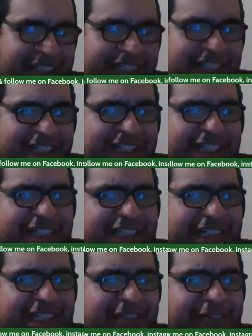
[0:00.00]
you make,
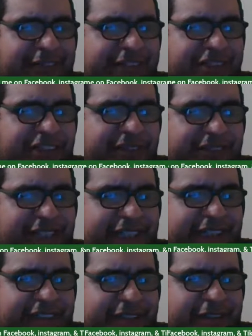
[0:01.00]
okay?
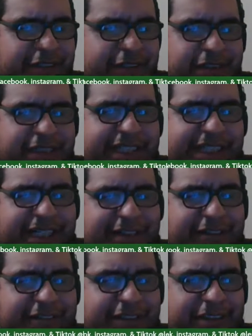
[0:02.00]

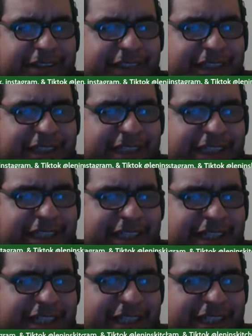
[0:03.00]
And of course, they
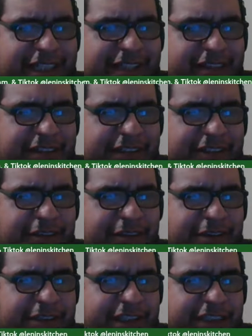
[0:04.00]
do go by
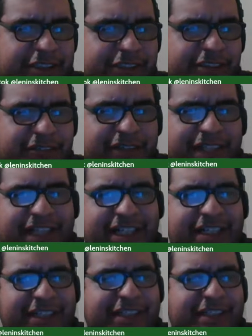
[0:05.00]
how many people
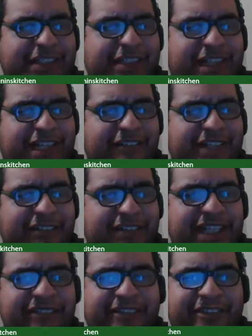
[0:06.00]
are in your home,
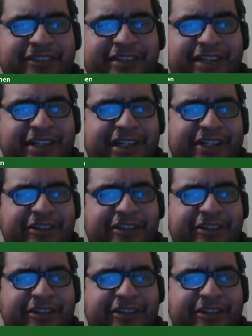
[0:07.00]
okay?